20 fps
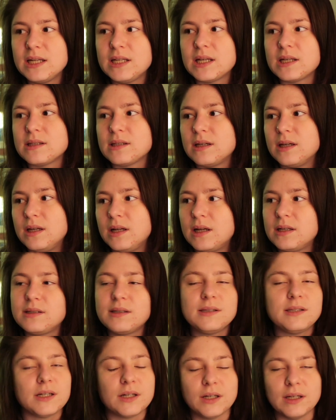It doesn't
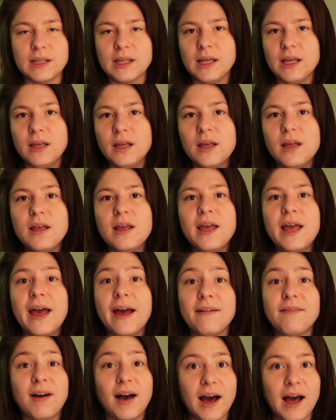necessarily
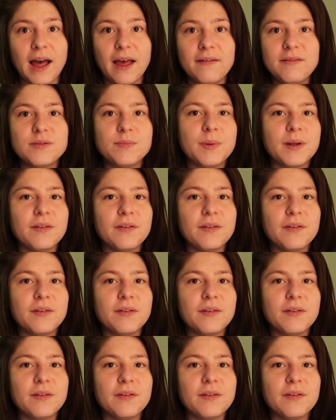have hives.